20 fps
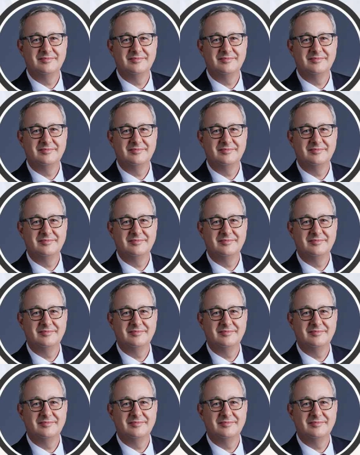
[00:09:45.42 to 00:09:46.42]

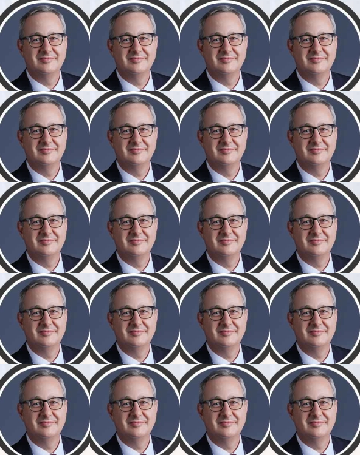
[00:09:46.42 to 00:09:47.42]

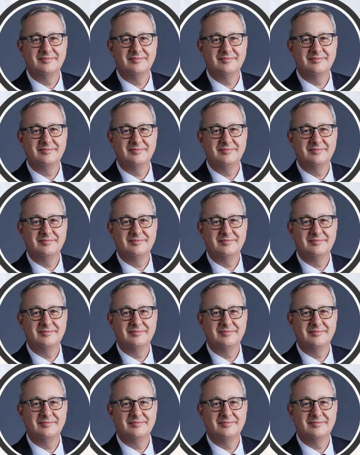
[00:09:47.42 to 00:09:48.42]

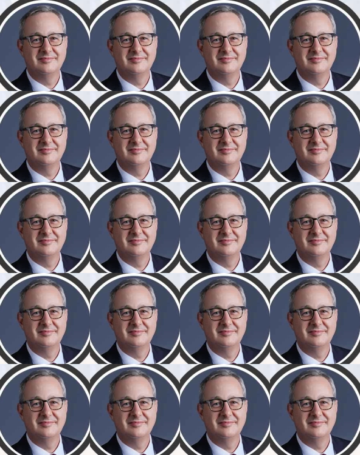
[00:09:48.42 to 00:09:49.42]

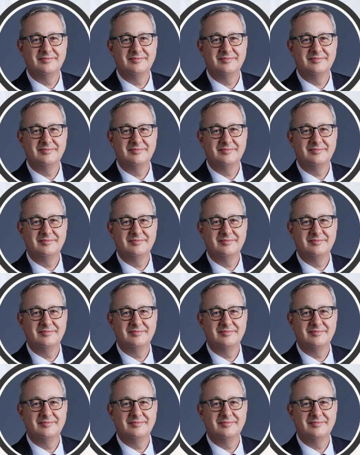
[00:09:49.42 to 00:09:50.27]
The face doesn't move, so there is nothing to read.